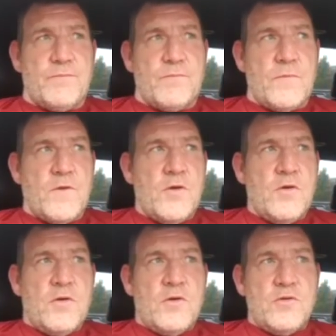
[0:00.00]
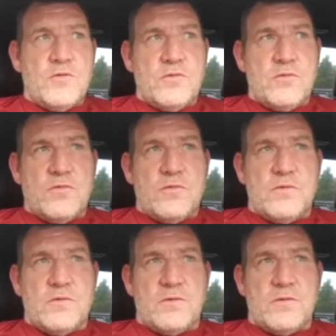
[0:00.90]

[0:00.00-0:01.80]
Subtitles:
Nothing is said.